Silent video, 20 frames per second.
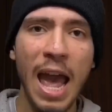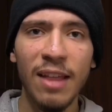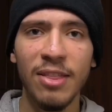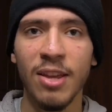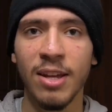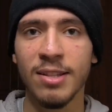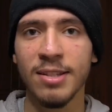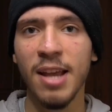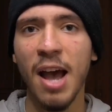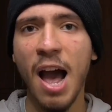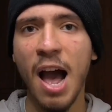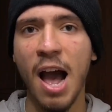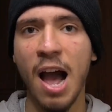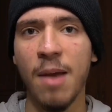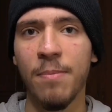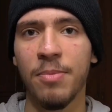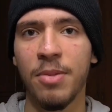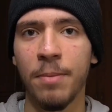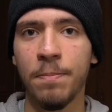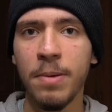At that
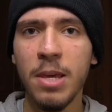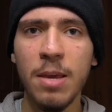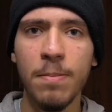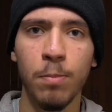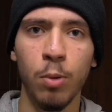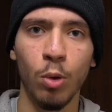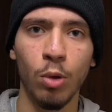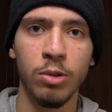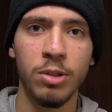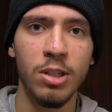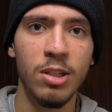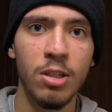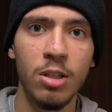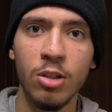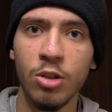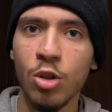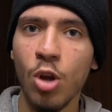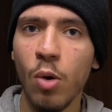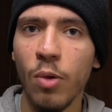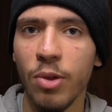time, the people
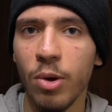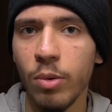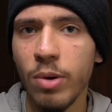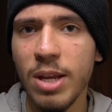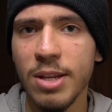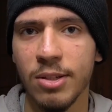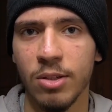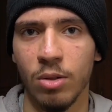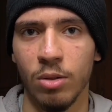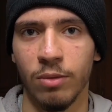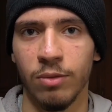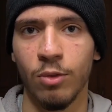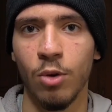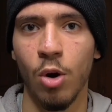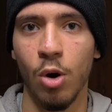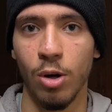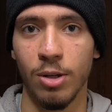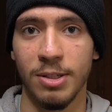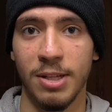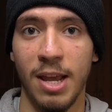didn't know the reason, of
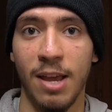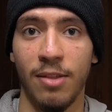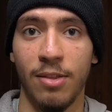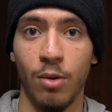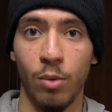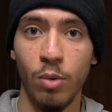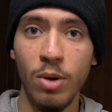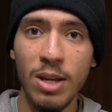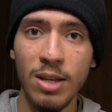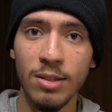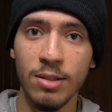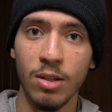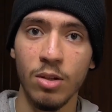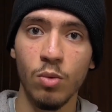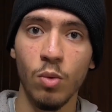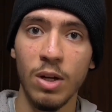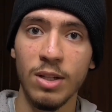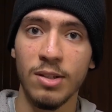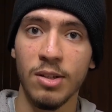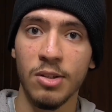course, and the
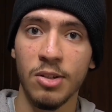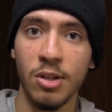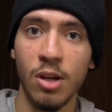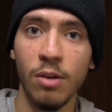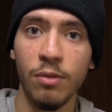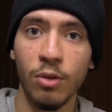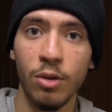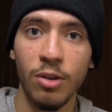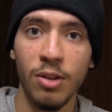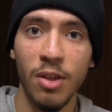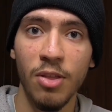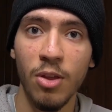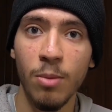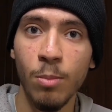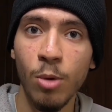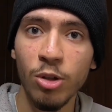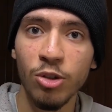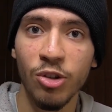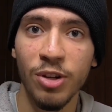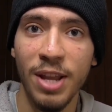reason was discovered in the
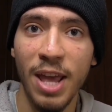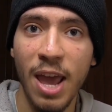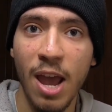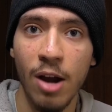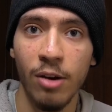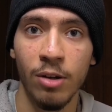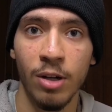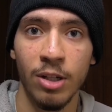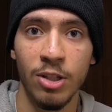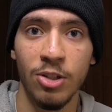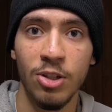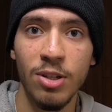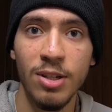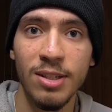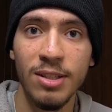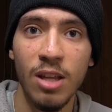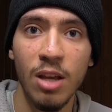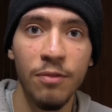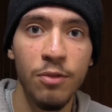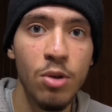modern era
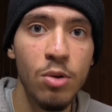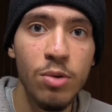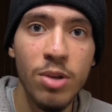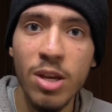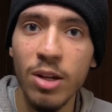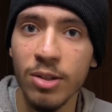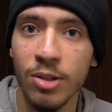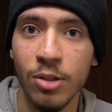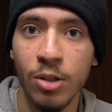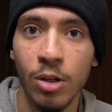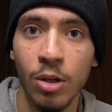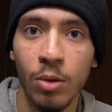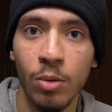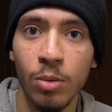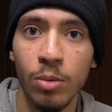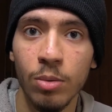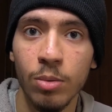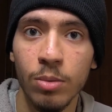just a few years ago.